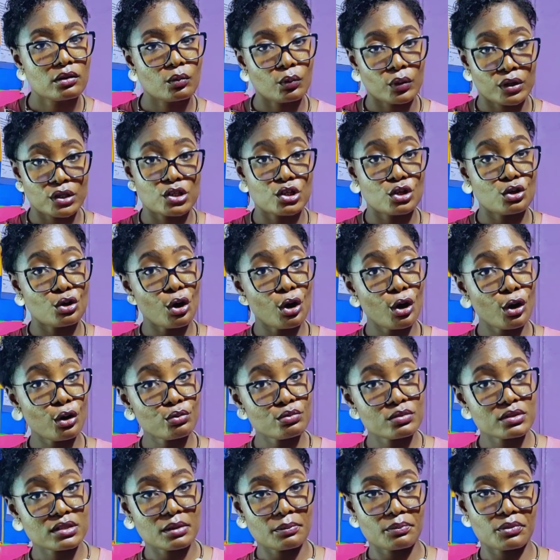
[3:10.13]
When you
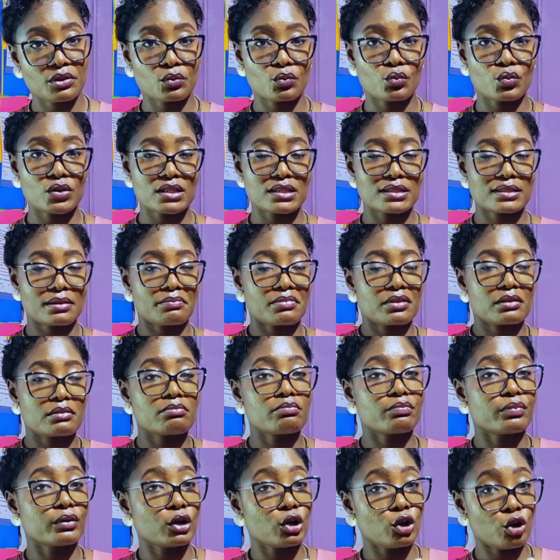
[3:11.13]
own something, when
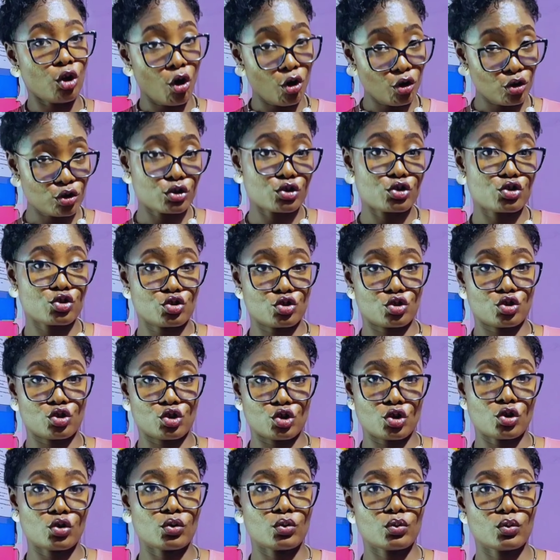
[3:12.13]
something belongs to
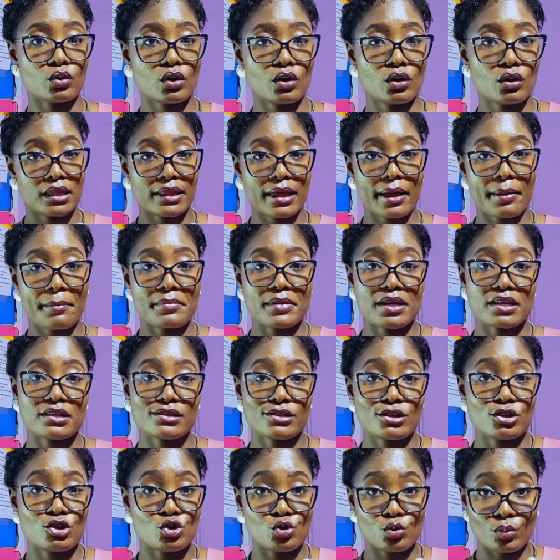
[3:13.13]
you, that
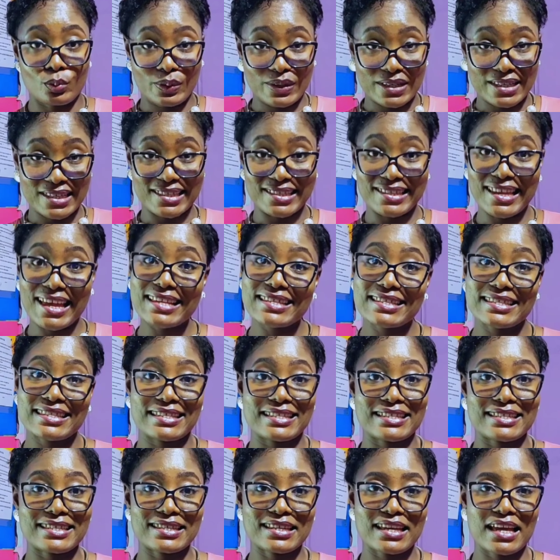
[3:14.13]
means you possess
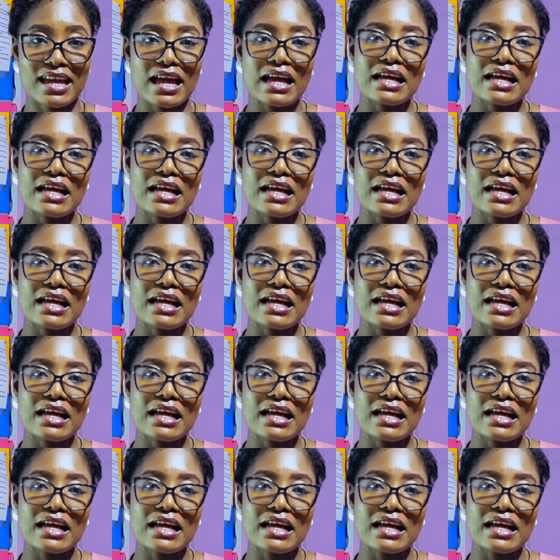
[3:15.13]
it.